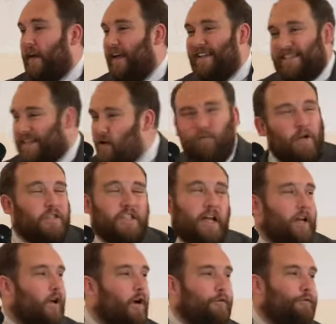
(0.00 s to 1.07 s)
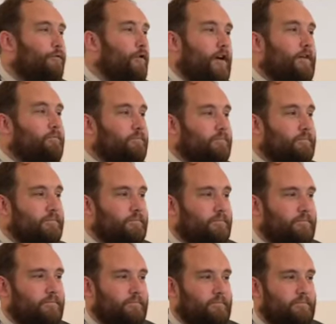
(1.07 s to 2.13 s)
it still wasn't enough for him.
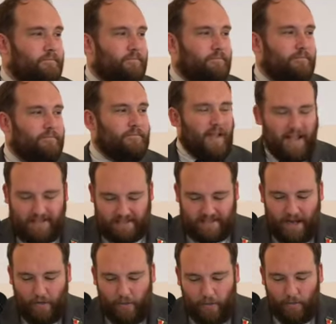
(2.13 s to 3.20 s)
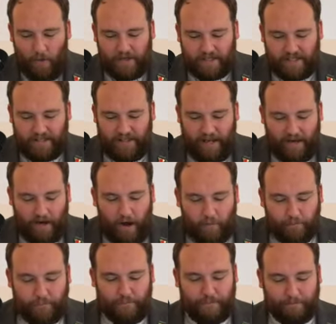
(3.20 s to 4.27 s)
It still wasn't
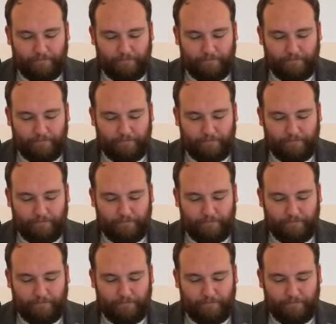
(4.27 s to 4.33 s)
enough.